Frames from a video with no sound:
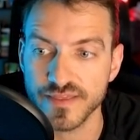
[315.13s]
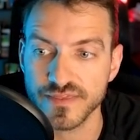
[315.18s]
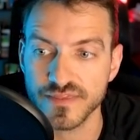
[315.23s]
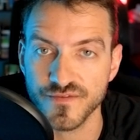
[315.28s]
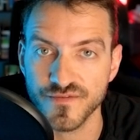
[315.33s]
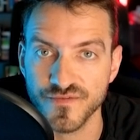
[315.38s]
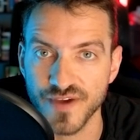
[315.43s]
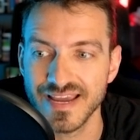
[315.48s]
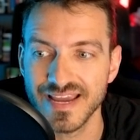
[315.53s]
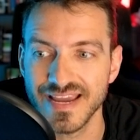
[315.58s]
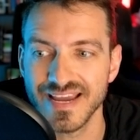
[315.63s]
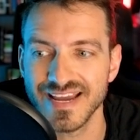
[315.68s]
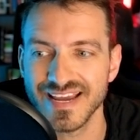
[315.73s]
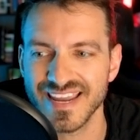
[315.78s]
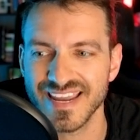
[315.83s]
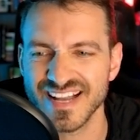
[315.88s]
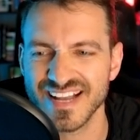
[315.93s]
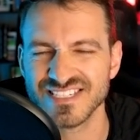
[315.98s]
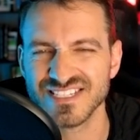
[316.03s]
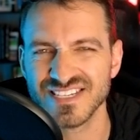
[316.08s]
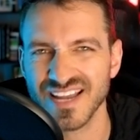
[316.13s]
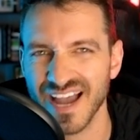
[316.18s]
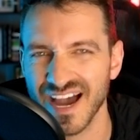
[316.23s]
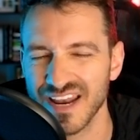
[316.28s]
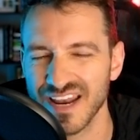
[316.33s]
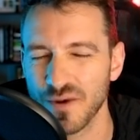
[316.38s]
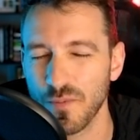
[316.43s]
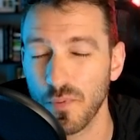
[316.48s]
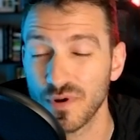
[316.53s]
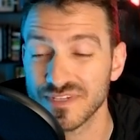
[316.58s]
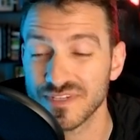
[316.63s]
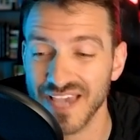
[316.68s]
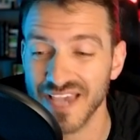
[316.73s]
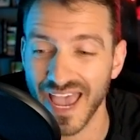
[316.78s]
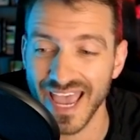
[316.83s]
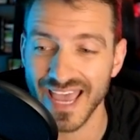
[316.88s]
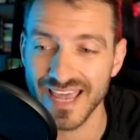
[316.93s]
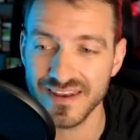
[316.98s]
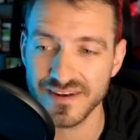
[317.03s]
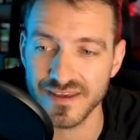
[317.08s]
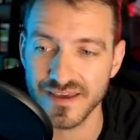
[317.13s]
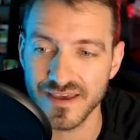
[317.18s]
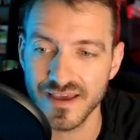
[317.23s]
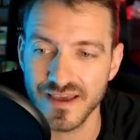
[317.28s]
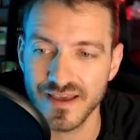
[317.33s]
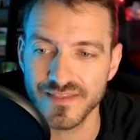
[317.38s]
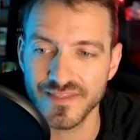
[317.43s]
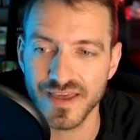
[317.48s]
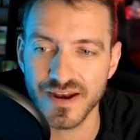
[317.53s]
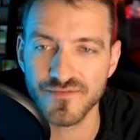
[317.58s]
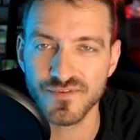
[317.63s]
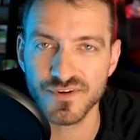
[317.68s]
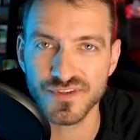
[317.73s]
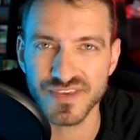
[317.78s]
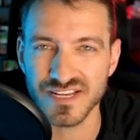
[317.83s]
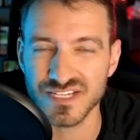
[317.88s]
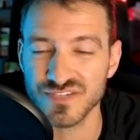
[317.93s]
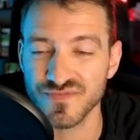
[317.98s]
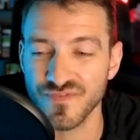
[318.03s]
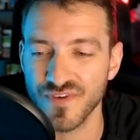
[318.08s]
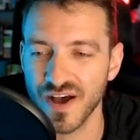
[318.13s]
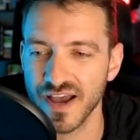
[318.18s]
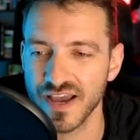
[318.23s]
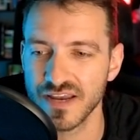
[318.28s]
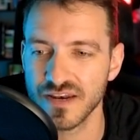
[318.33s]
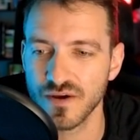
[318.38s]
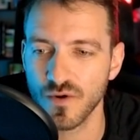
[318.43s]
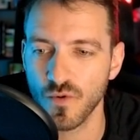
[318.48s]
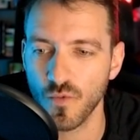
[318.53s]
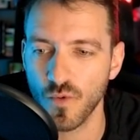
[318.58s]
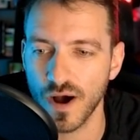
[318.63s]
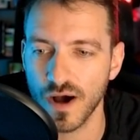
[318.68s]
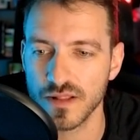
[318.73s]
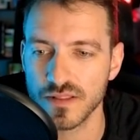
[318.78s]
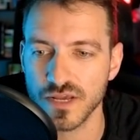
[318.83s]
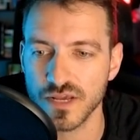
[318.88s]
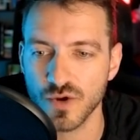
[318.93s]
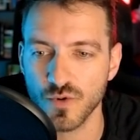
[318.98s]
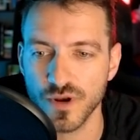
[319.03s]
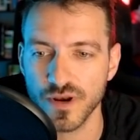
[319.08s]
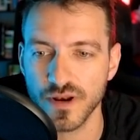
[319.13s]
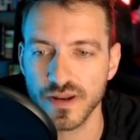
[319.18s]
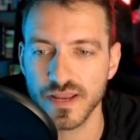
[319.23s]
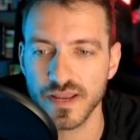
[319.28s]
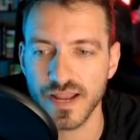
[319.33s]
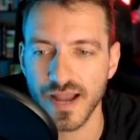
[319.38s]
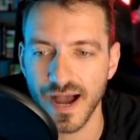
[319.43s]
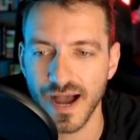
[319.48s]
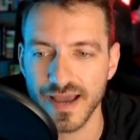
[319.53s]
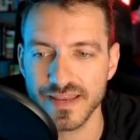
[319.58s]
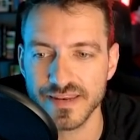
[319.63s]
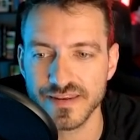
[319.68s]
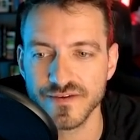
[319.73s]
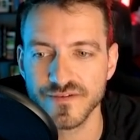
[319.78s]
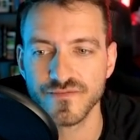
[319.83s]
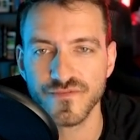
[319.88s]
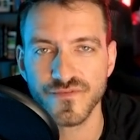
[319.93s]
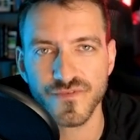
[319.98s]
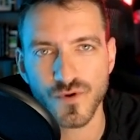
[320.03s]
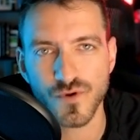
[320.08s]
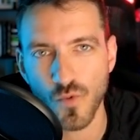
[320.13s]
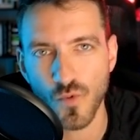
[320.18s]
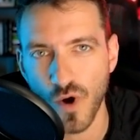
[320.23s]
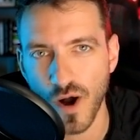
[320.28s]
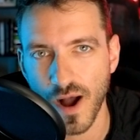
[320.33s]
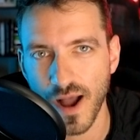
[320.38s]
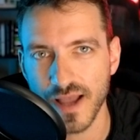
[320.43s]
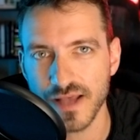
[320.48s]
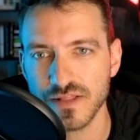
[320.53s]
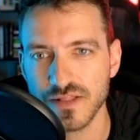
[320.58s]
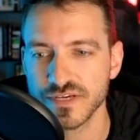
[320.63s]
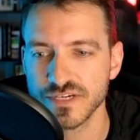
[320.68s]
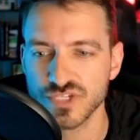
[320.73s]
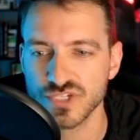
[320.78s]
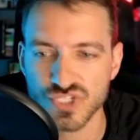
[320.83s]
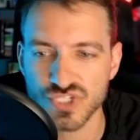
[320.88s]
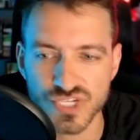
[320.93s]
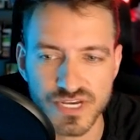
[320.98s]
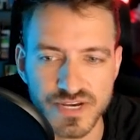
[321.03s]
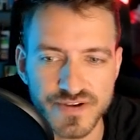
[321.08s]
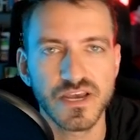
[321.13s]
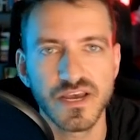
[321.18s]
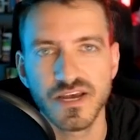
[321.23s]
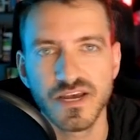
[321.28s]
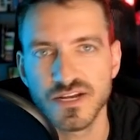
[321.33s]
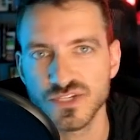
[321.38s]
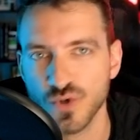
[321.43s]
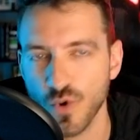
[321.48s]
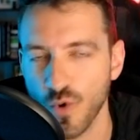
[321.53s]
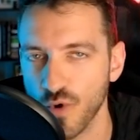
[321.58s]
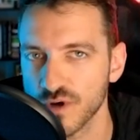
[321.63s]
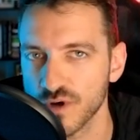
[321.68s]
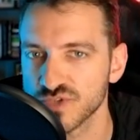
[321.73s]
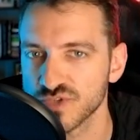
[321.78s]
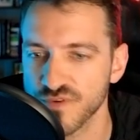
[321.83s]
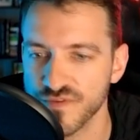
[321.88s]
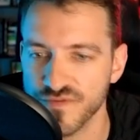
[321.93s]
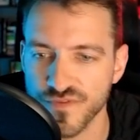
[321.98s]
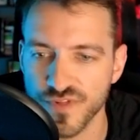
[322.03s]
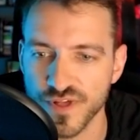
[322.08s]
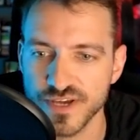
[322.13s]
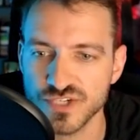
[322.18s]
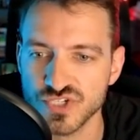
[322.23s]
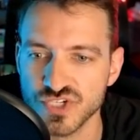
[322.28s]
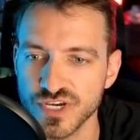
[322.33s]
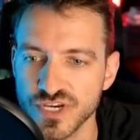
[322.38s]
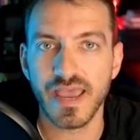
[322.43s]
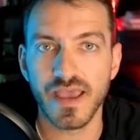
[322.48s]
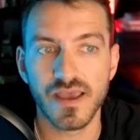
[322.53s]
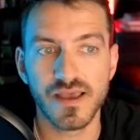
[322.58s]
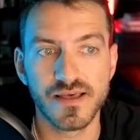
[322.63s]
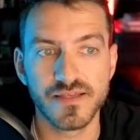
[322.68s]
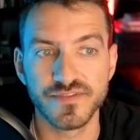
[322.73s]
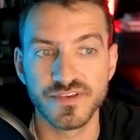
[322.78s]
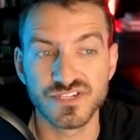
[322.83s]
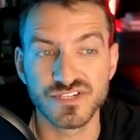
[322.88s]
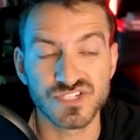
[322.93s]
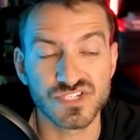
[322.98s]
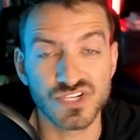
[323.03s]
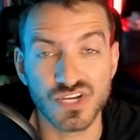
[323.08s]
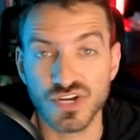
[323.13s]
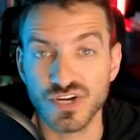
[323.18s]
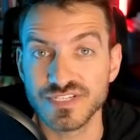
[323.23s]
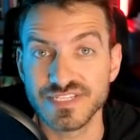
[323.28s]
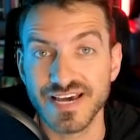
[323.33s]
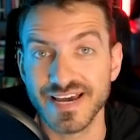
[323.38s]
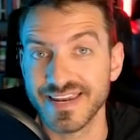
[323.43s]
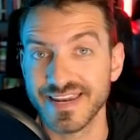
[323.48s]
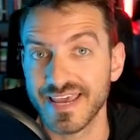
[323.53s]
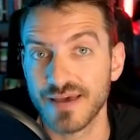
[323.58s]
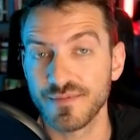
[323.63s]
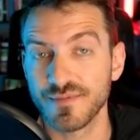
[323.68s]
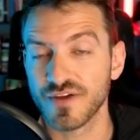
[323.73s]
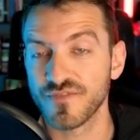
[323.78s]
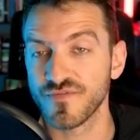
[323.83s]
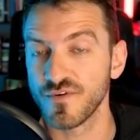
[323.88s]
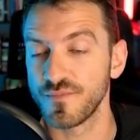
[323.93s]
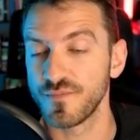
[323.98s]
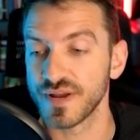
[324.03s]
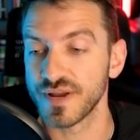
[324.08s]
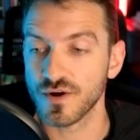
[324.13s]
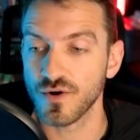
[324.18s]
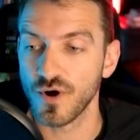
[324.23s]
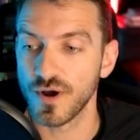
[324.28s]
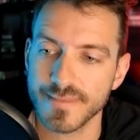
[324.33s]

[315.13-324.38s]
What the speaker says: The Fed gets to kind of pretend that everything's fine while liquidity kind of quietly shifts towards reflation. This is a good dynamic for Bitcoin.